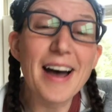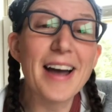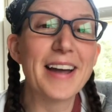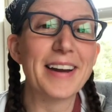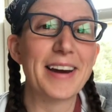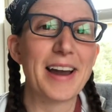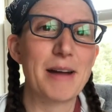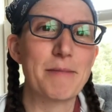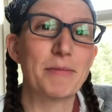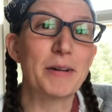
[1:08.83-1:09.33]
and
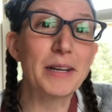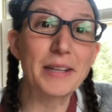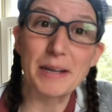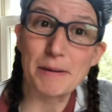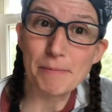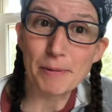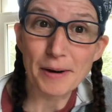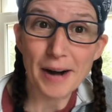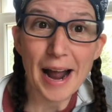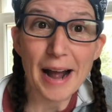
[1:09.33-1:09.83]
I'm really
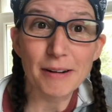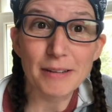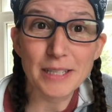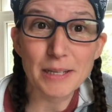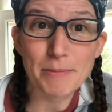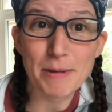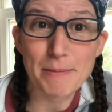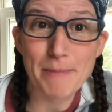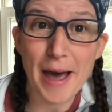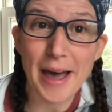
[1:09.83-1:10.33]
proud to
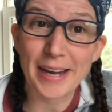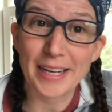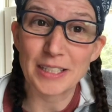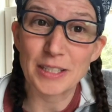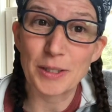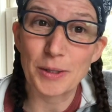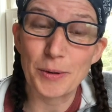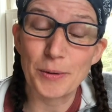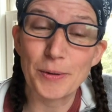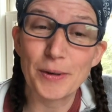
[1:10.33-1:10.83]
be back at
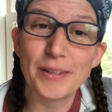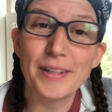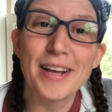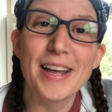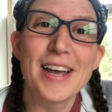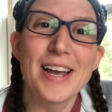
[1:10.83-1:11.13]
school.